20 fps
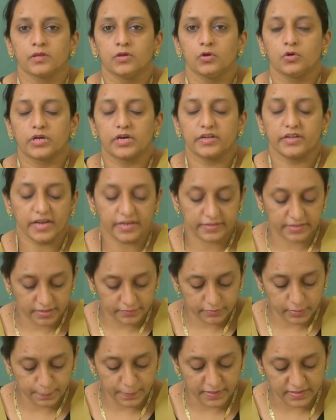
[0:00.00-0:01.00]
You can write
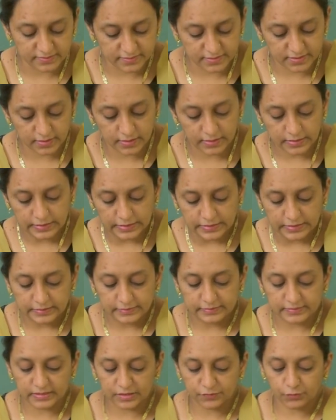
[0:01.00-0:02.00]
that with pencil.
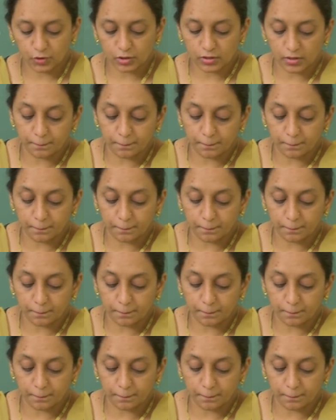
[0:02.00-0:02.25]
C for